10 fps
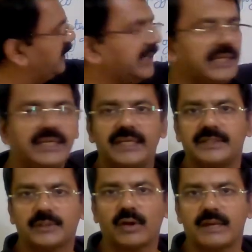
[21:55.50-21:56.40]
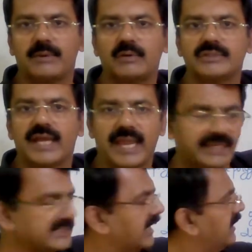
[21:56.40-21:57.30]
we talk about the
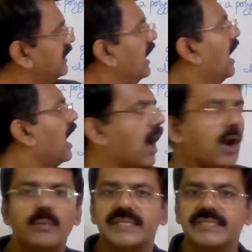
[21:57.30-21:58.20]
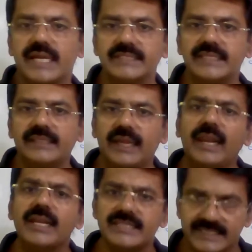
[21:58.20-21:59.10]
hexagon, how many sides are
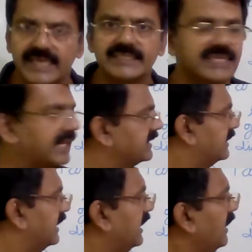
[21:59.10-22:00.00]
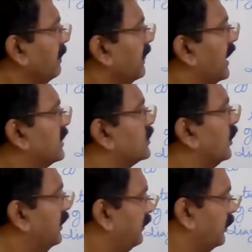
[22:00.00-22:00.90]
there? 6 sides are there. So
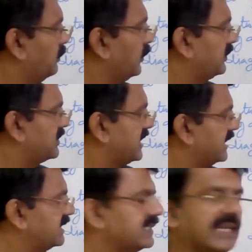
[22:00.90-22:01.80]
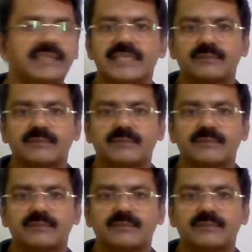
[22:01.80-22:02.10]
if you put 6 in this